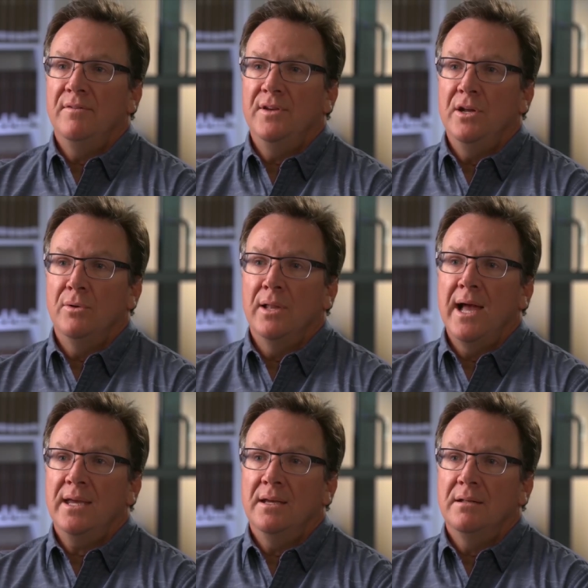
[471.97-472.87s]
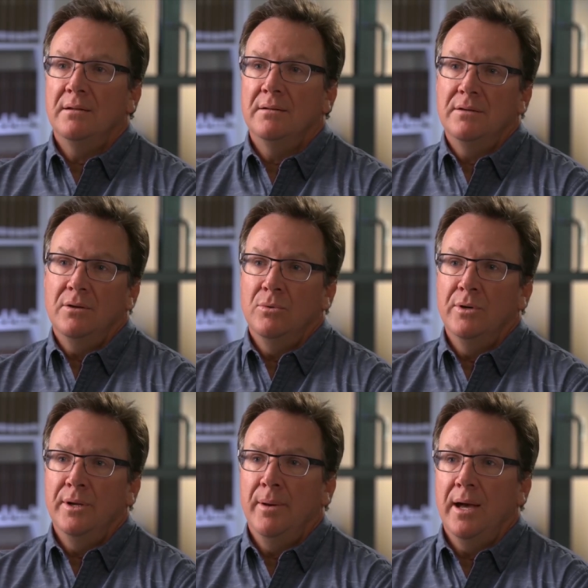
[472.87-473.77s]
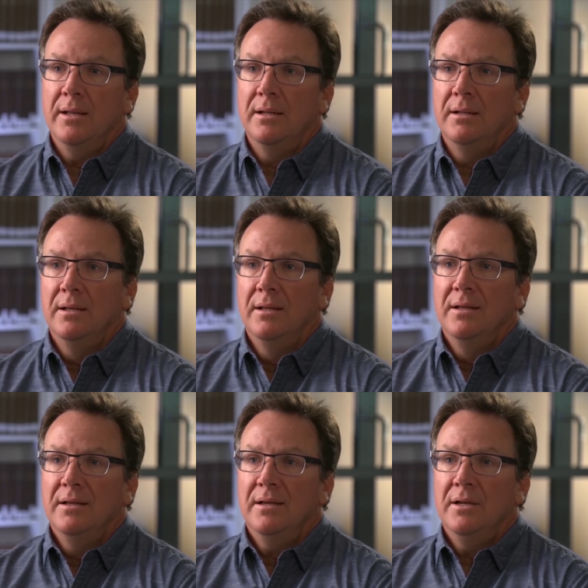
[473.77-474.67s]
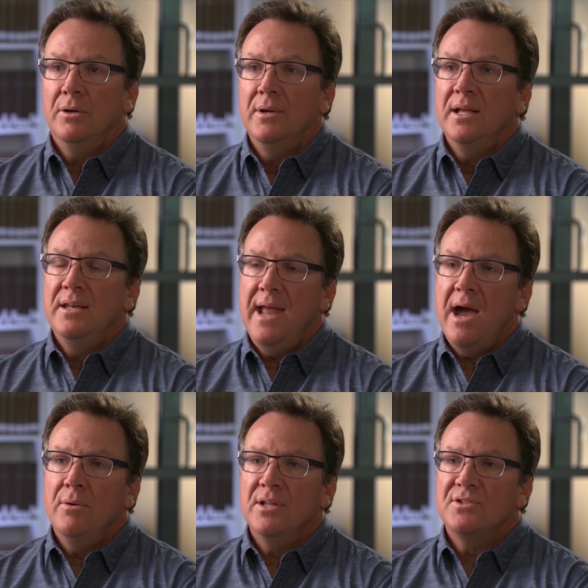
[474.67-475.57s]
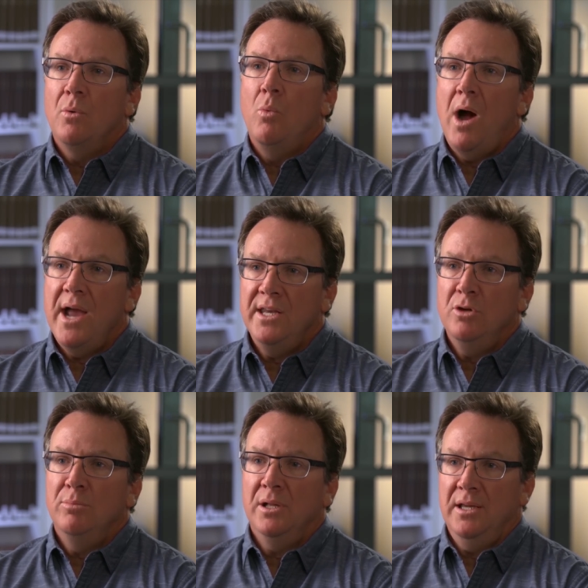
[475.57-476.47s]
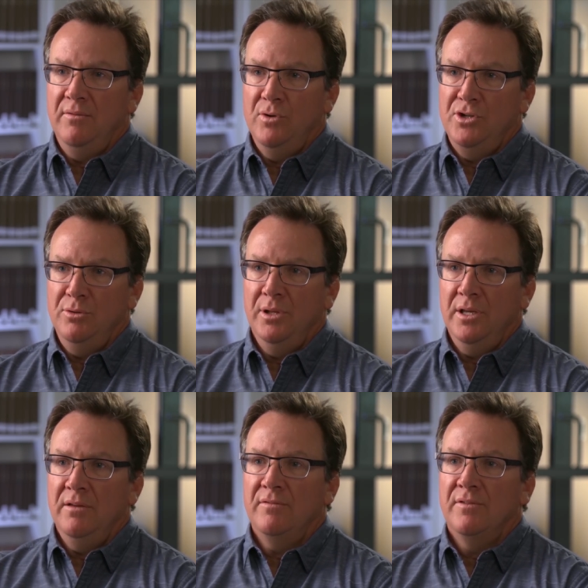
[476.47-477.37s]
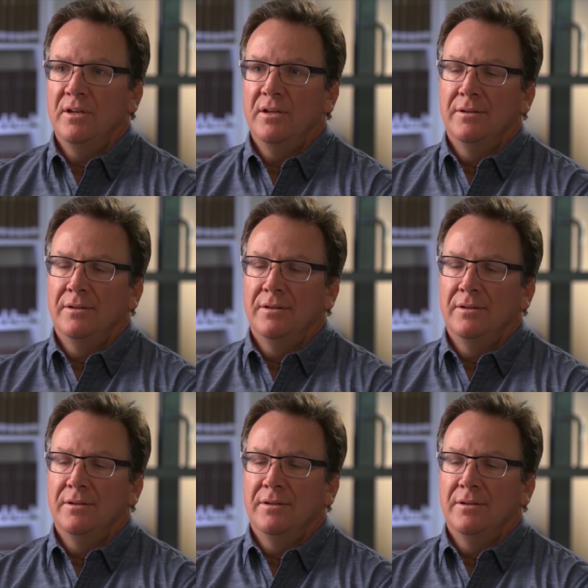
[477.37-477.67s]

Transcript: If you don't like it, don't worry about it. You know, now it's why do you believe what you believe?